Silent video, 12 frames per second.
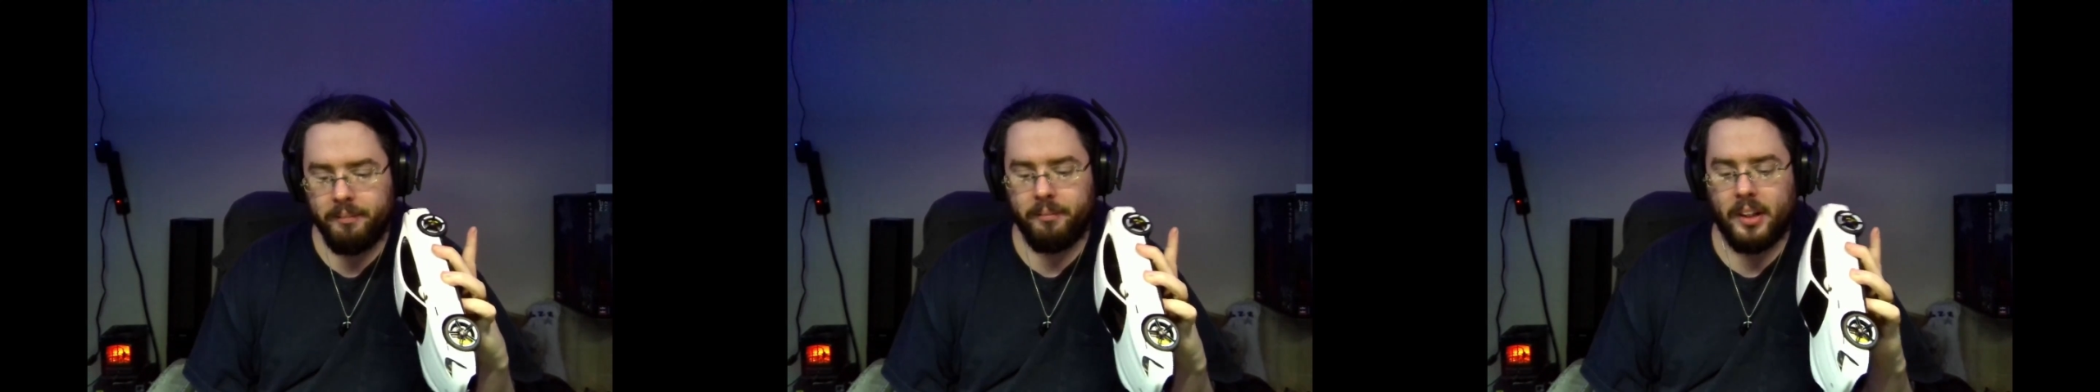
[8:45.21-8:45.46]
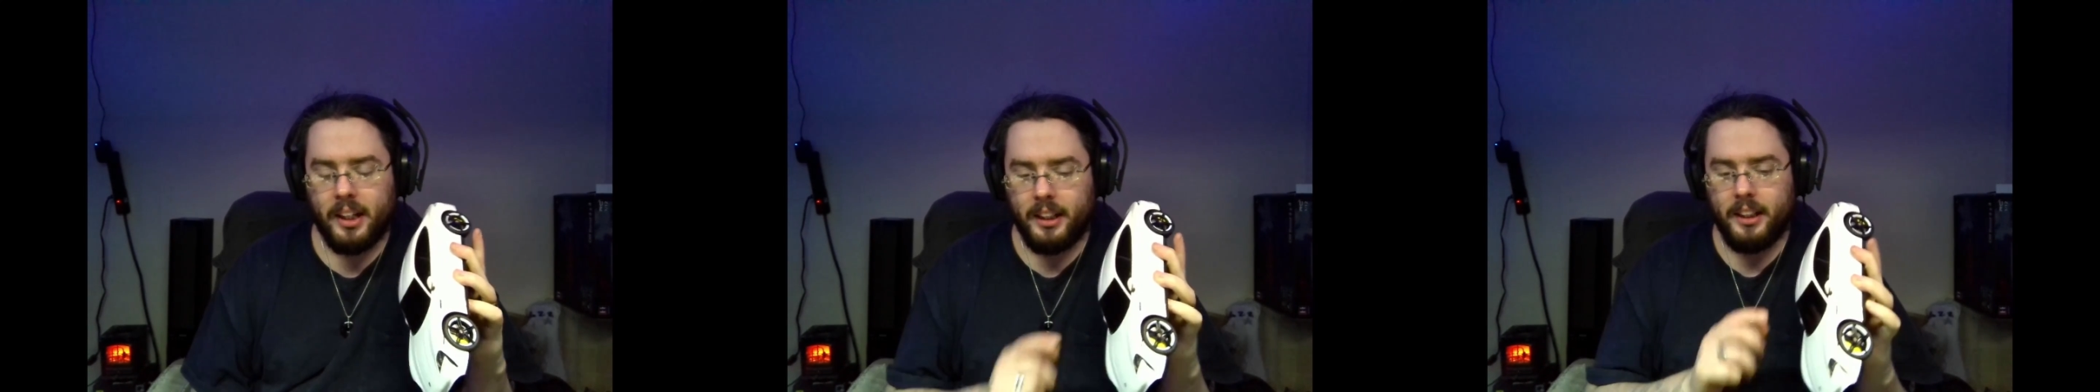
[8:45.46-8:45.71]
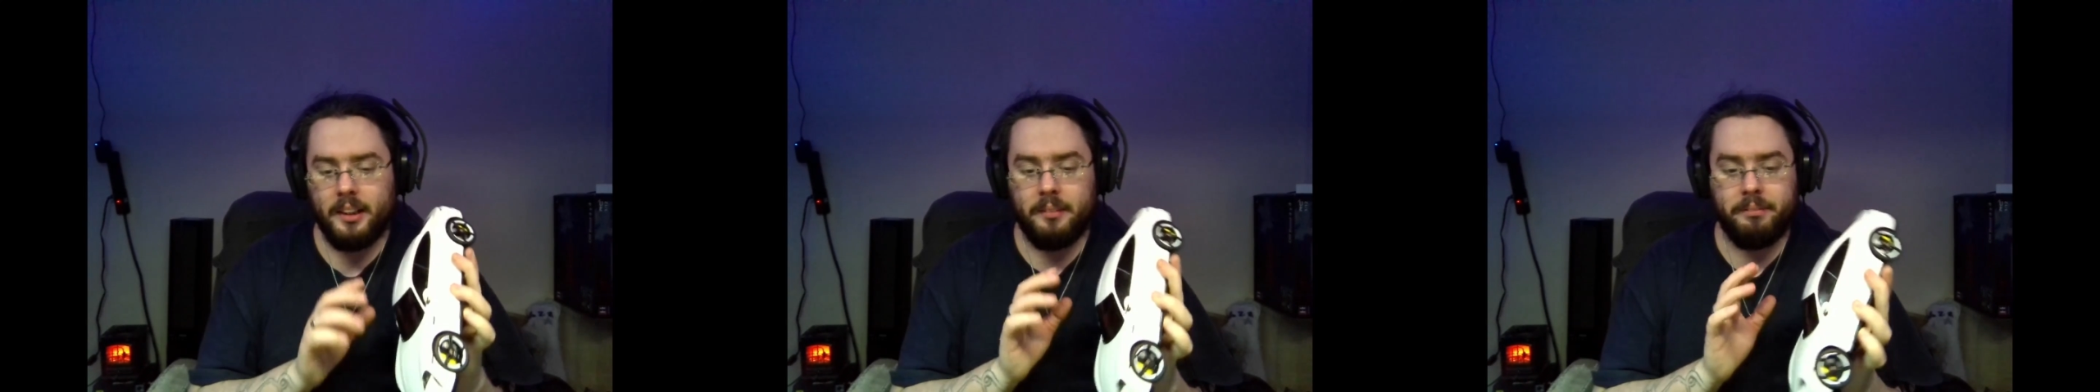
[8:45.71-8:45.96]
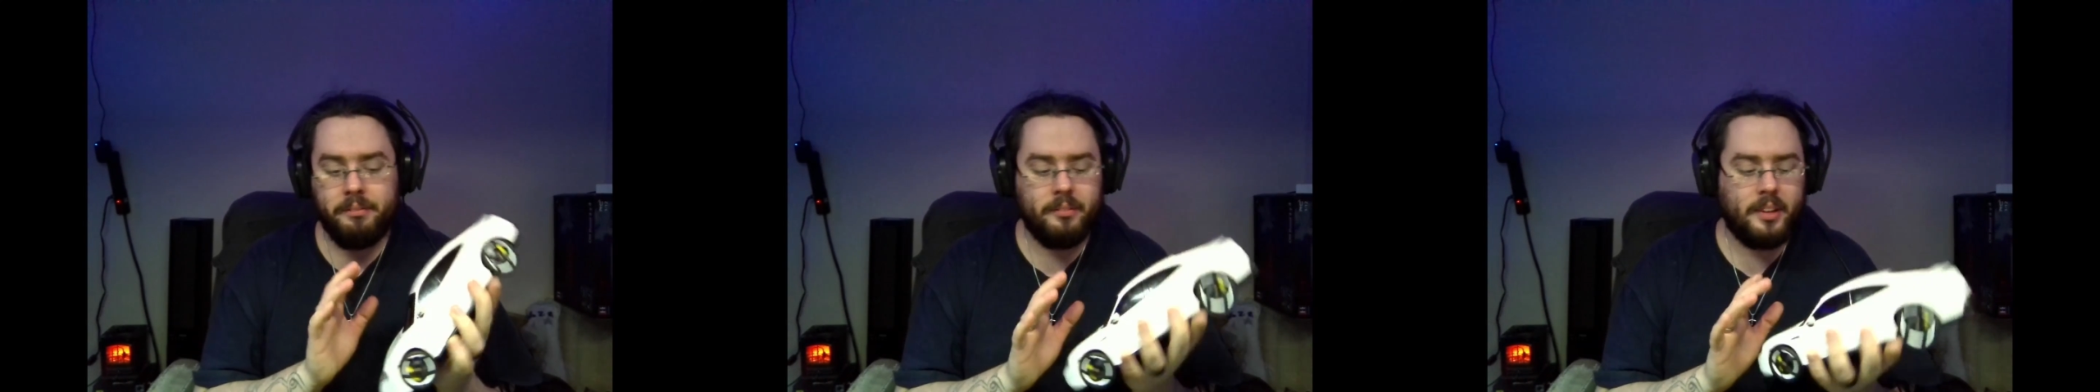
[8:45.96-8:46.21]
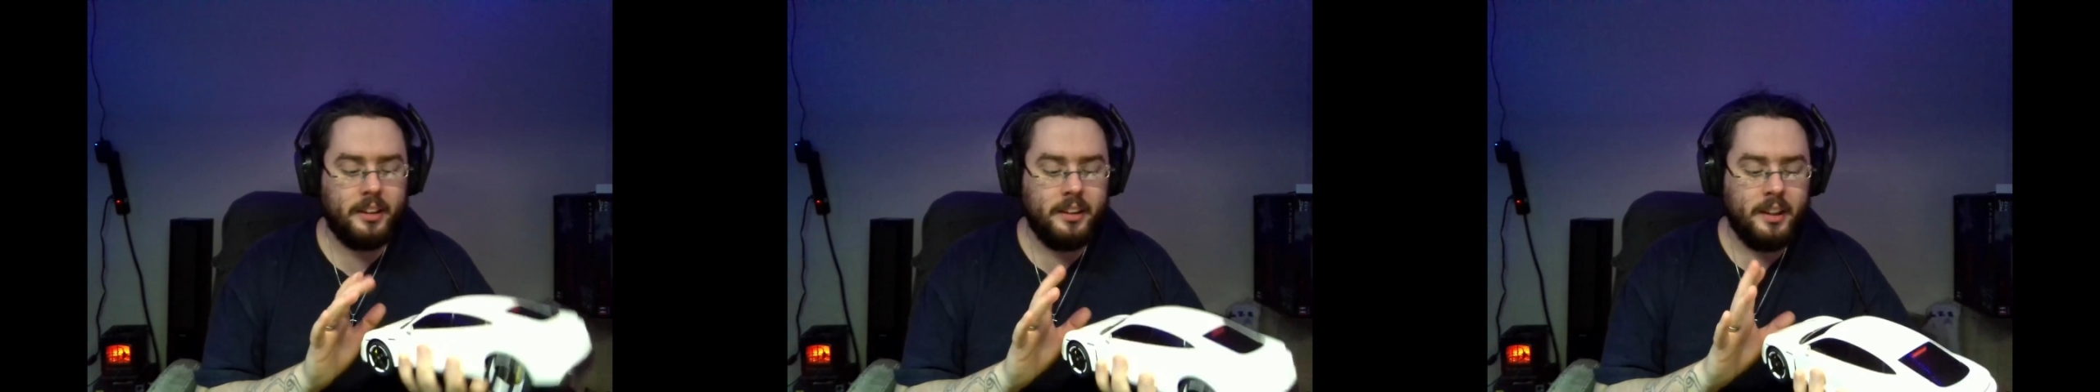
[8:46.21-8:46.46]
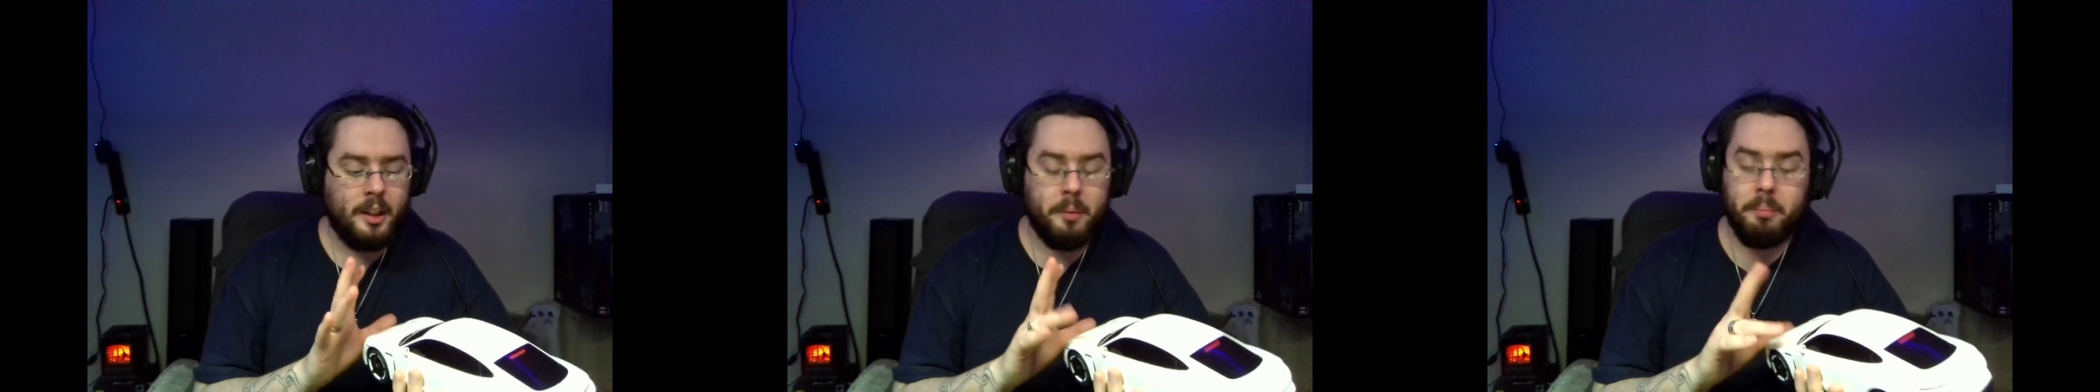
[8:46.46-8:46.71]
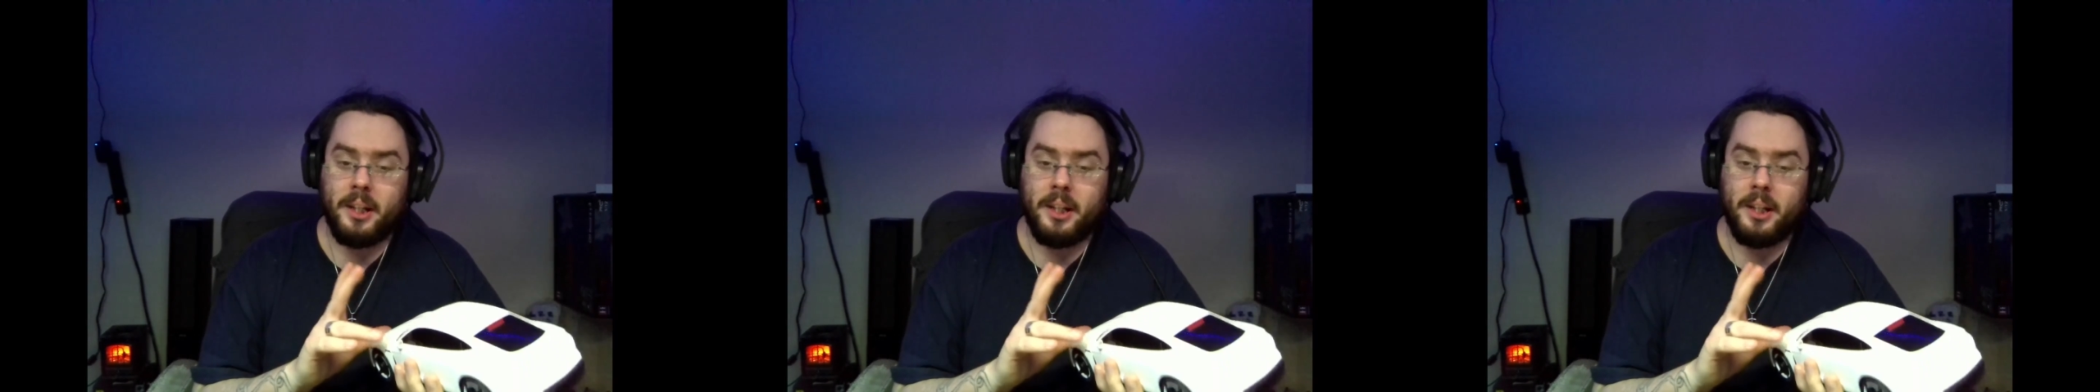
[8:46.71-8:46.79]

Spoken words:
But